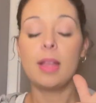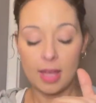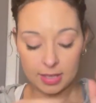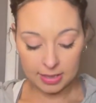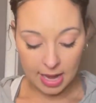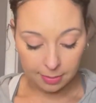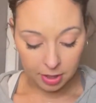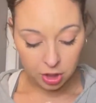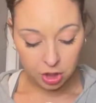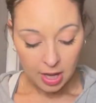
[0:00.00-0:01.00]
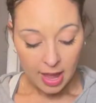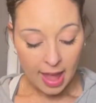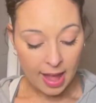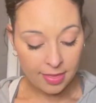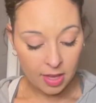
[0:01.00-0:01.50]
established.
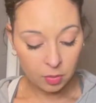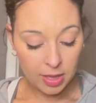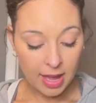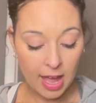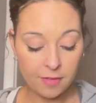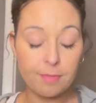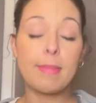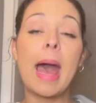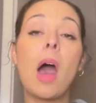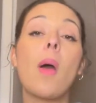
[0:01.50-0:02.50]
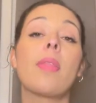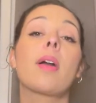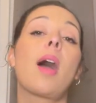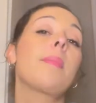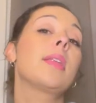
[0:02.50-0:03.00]
And then we have Mao and the
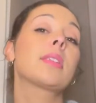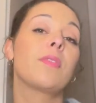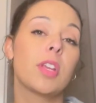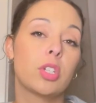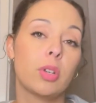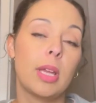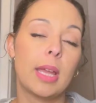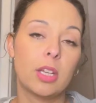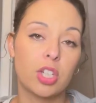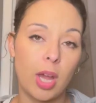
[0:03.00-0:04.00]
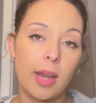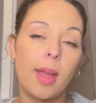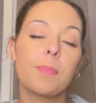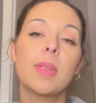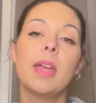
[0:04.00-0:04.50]
communist victory in
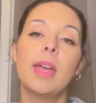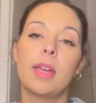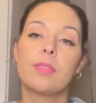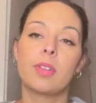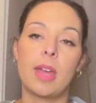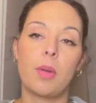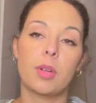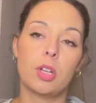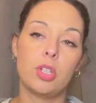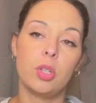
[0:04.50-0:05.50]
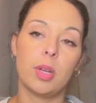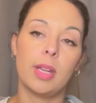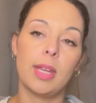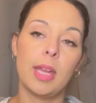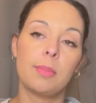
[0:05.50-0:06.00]
China. And for that, we're going to do an
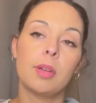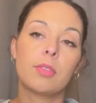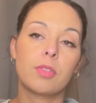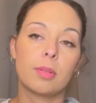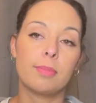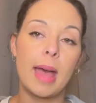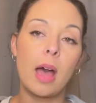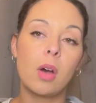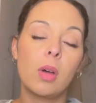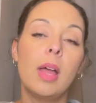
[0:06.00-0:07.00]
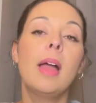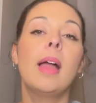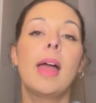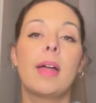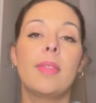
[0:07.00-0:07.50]
M for Mao.
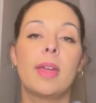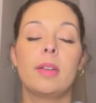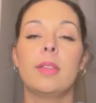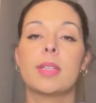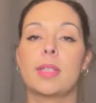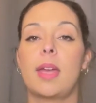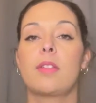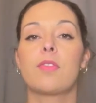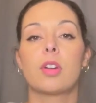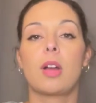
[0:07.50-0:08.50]
And then the sign for